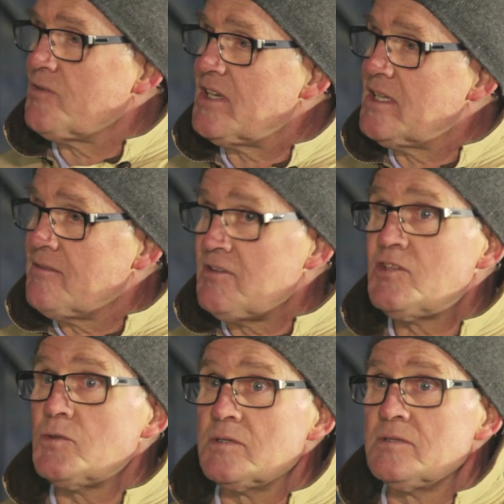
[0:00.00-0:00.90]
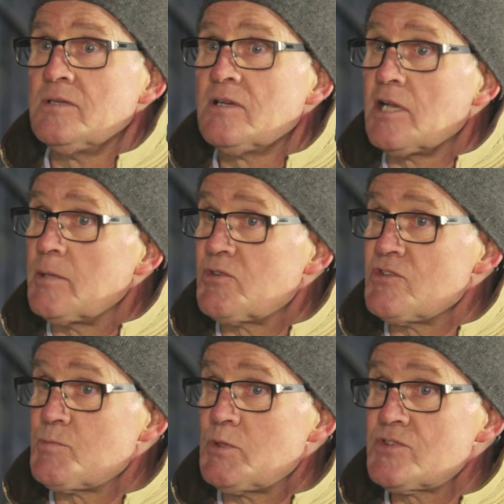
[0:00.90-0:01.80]
individual climate
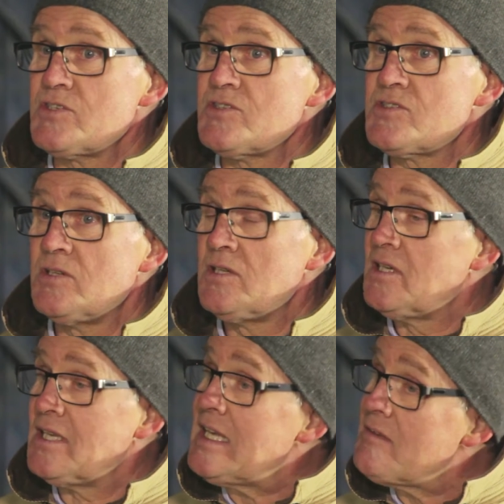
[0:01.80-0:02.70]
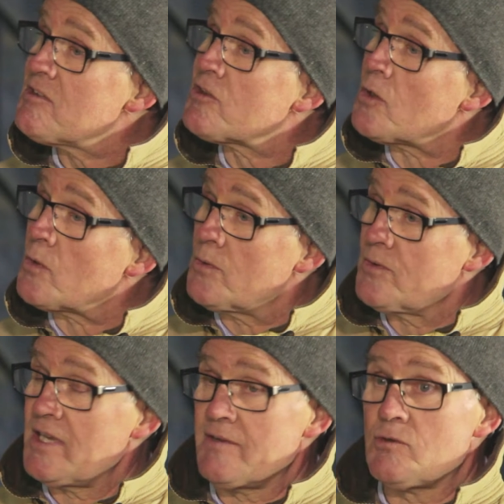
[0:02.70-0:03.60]
responses, even though
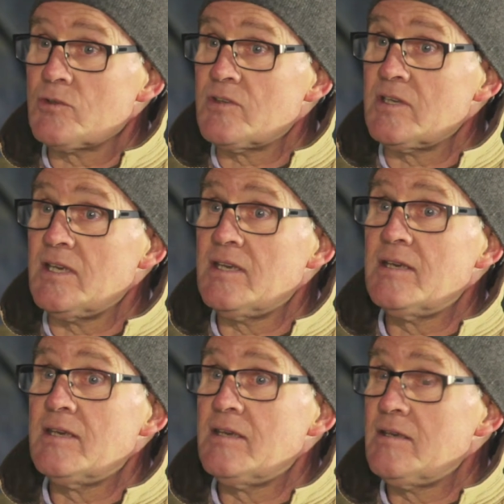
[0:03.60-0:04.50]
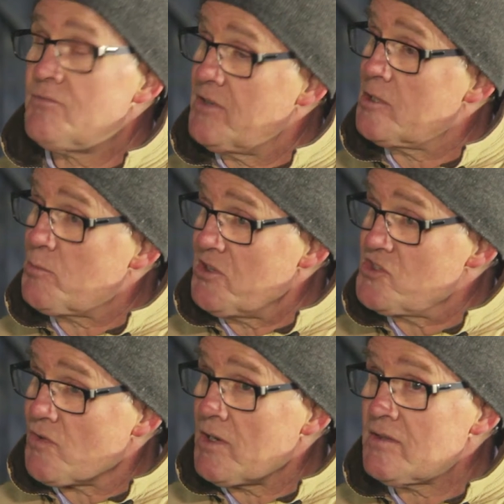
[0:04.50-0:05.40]
they have got the
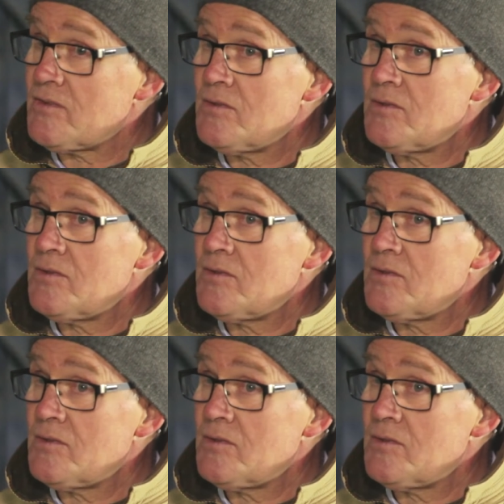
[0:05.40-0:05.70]
fingerprints right.